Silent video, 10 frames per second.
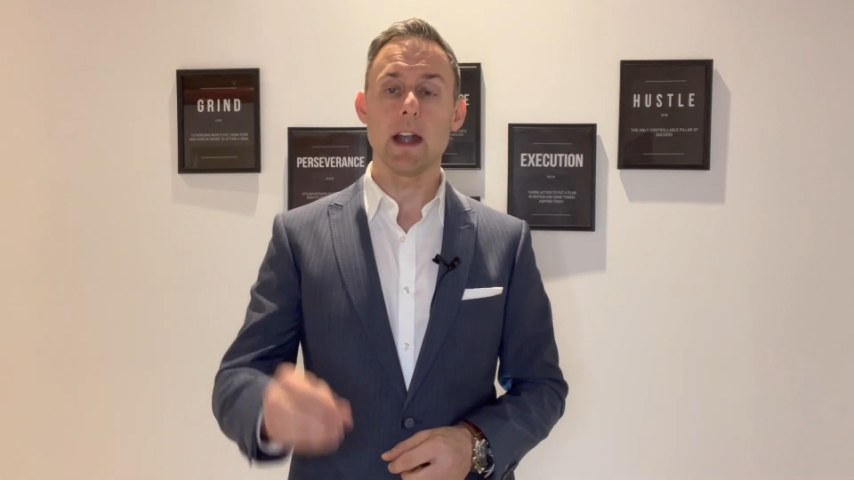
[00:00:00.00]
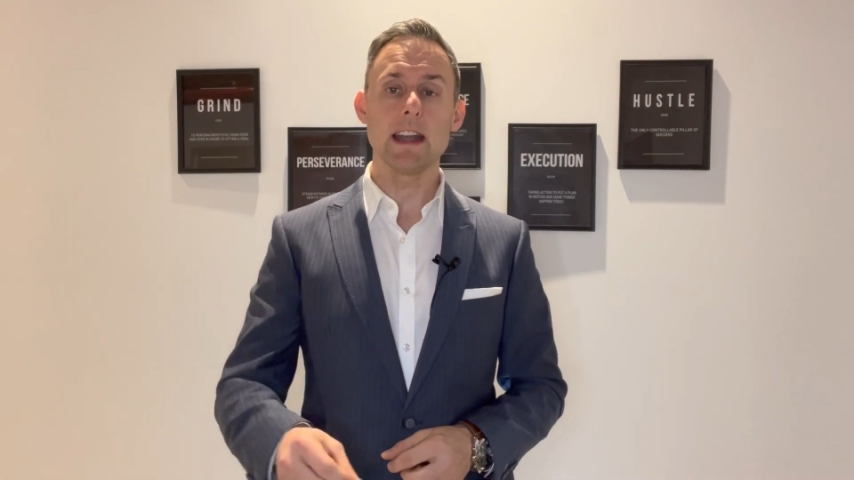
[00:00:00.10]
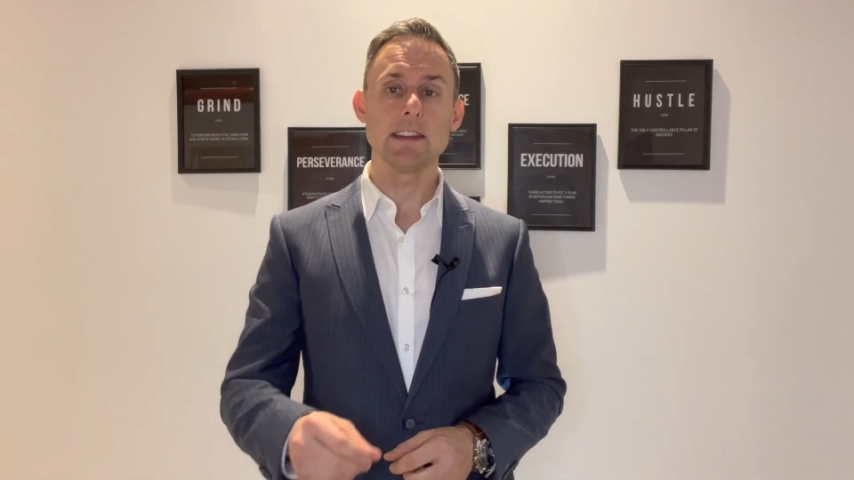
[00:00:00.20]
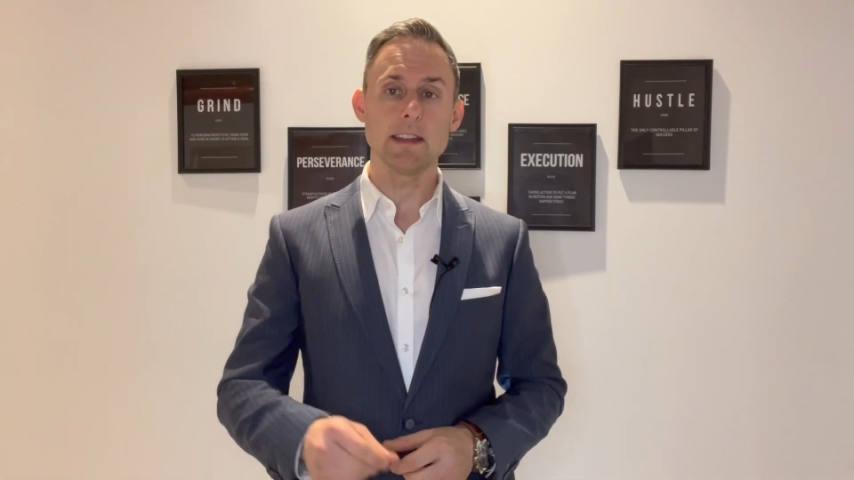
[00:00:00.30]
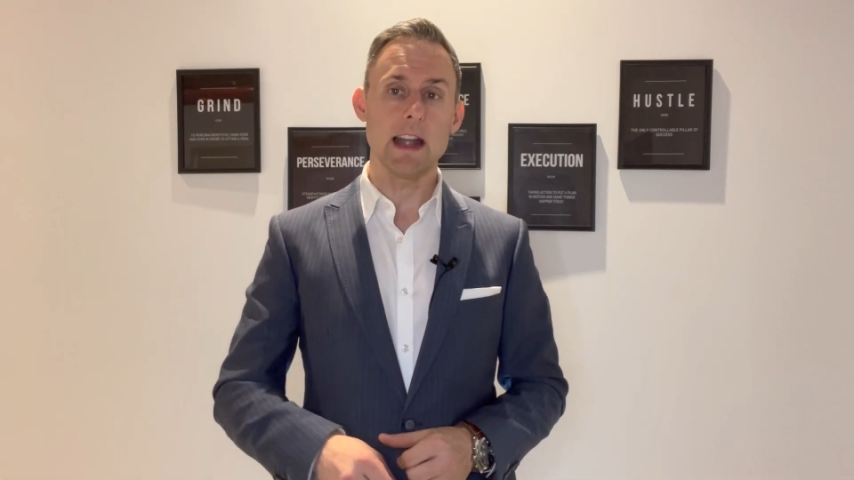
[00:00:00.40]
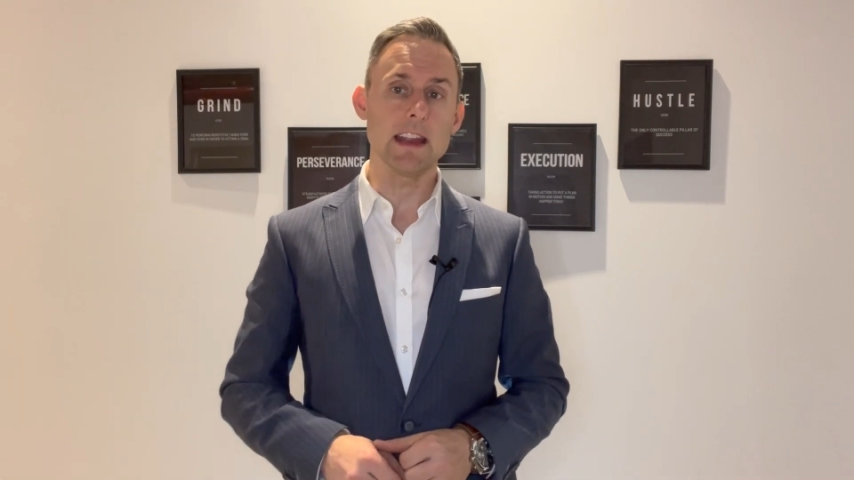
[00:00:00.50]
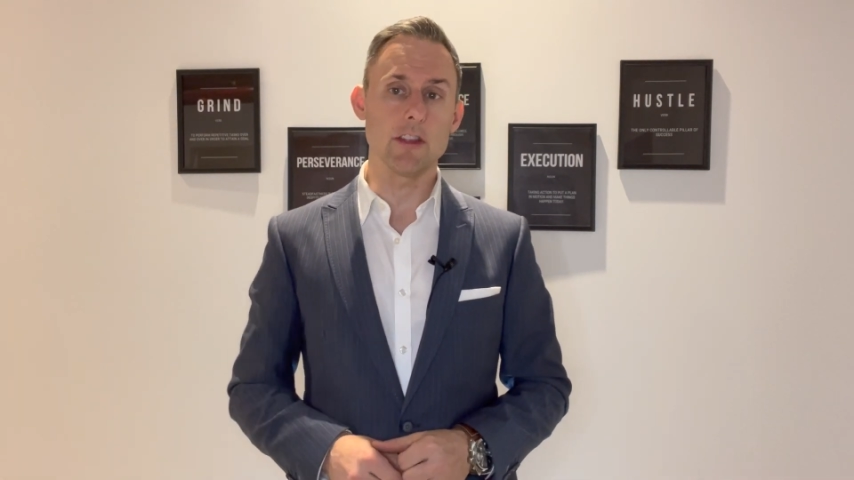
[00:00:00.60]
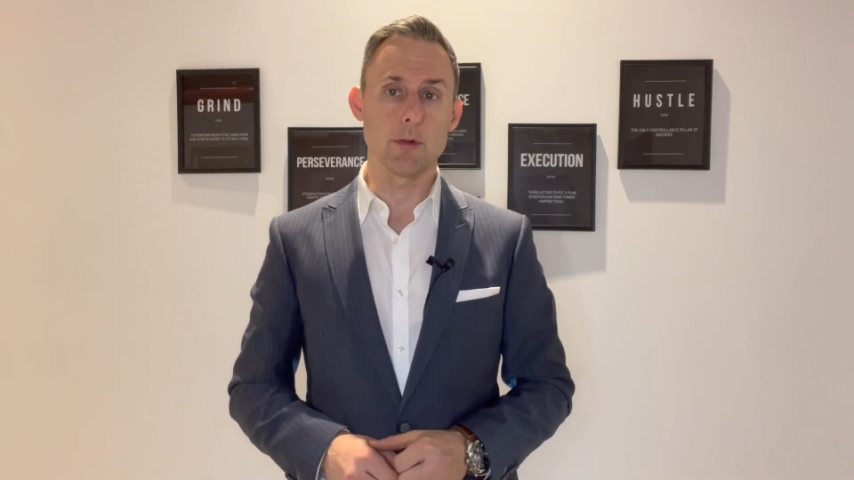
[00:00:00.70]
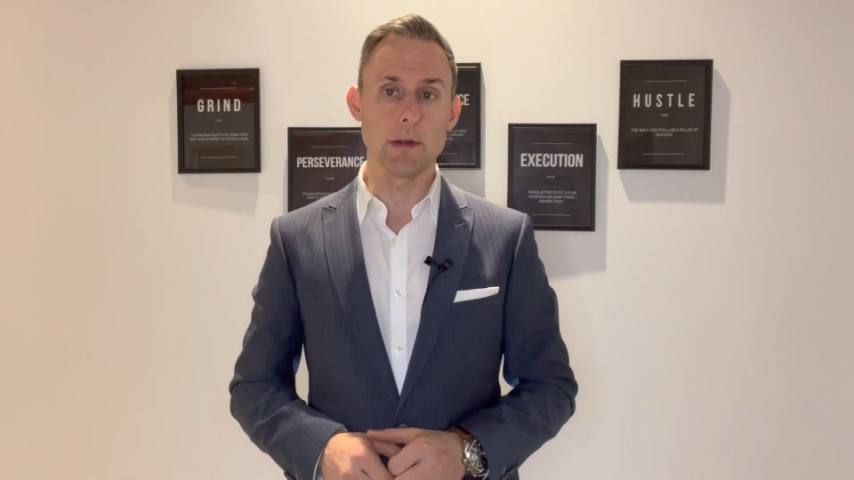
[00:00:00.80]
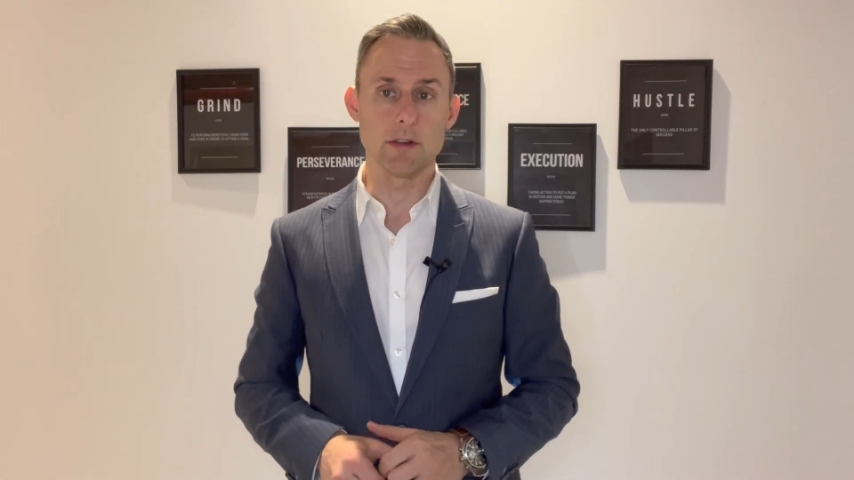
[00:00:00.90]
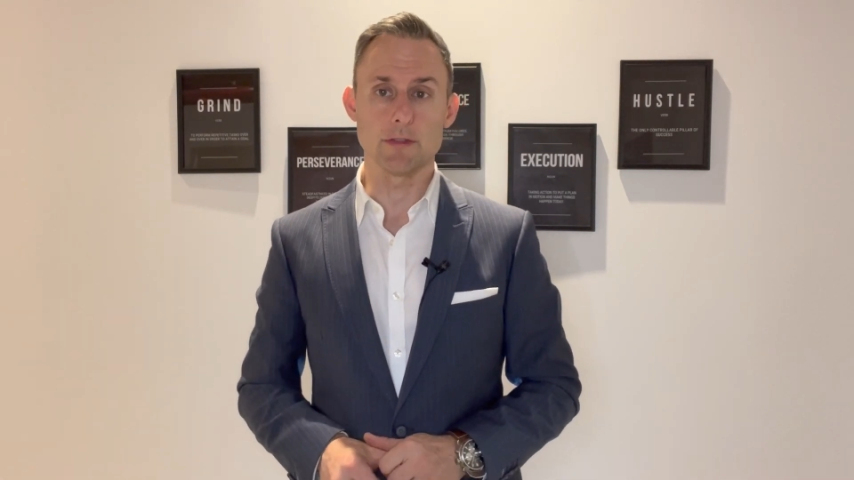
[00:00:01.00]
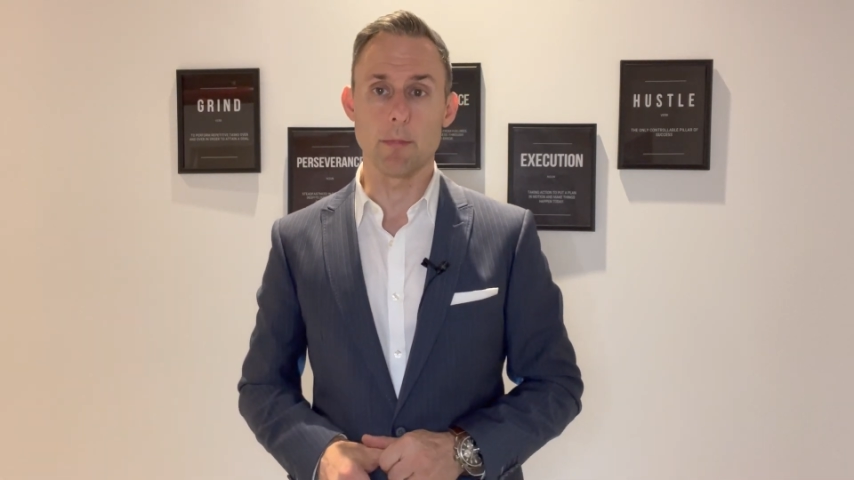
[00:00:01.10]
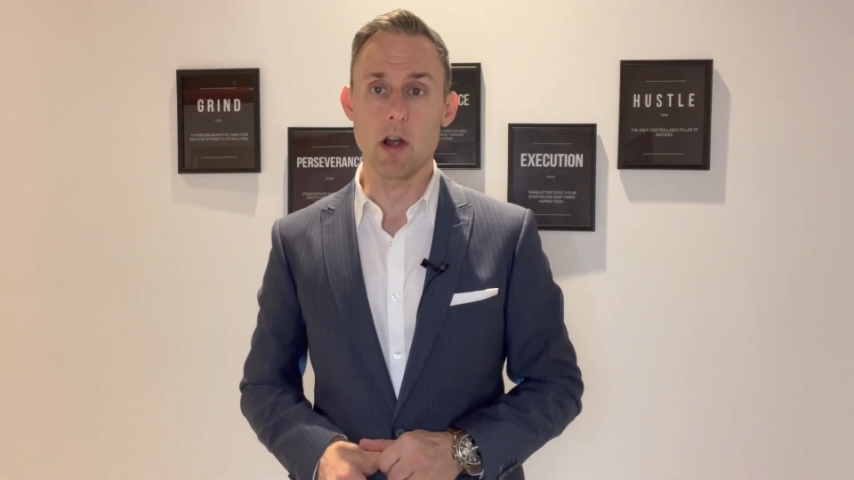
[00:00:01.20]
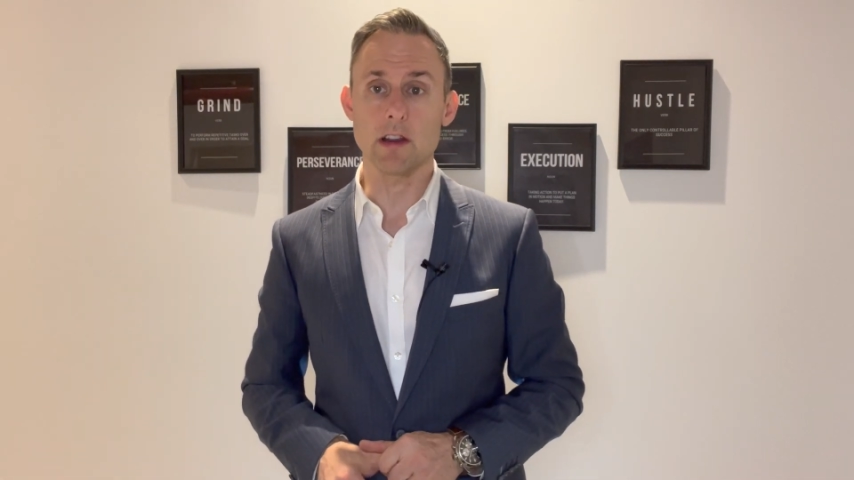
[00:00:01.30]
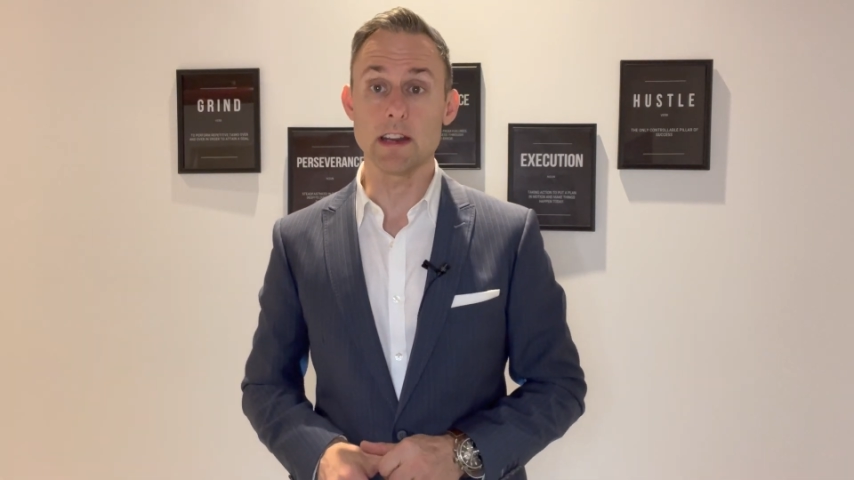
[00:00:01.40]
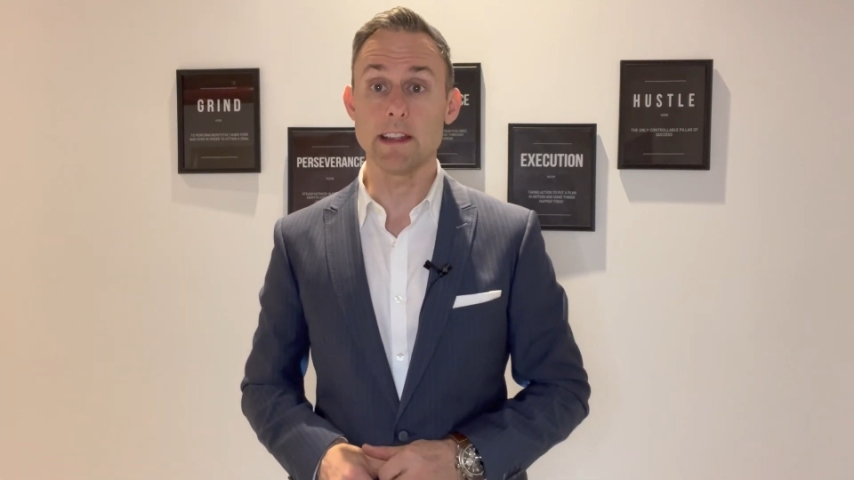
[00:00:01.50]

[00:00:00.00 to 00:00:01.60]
is any other realtors marketing